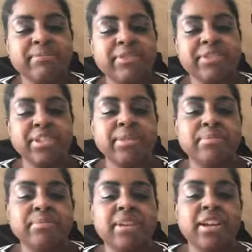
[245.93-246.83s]
with
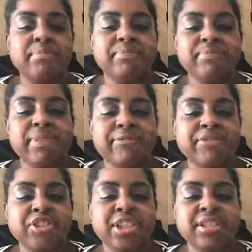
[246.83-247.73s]
some
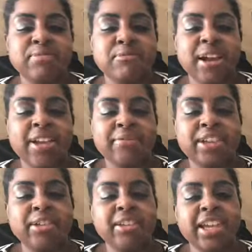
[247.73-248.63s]
beverages and what have
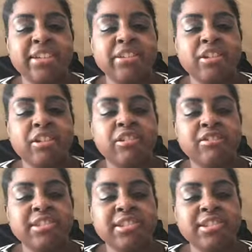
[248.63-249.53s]
you later
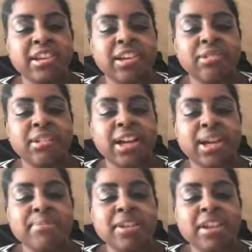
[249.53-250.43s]
on. So
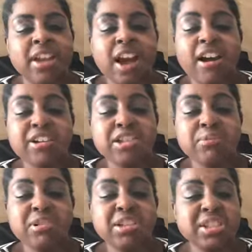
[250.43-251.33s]
I
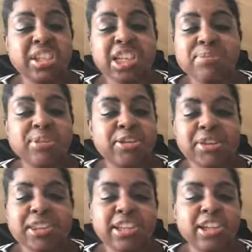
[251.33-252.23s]
just wanted to keep you
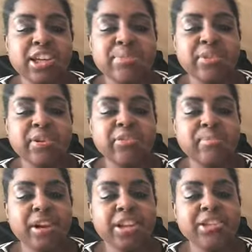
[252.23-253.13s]
in the loop
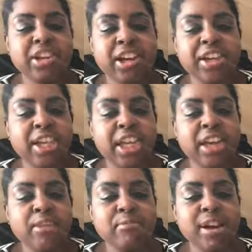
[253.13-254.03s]
of my
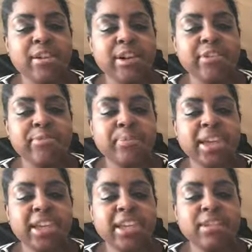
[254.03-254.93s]
journey and where I've
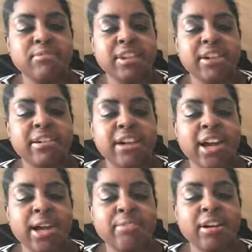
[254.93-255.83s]
been and where
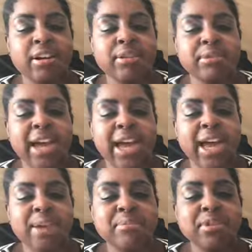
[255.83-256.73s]
I
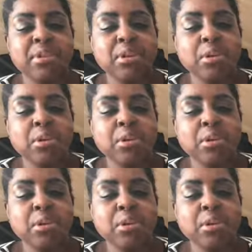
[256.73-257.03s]
am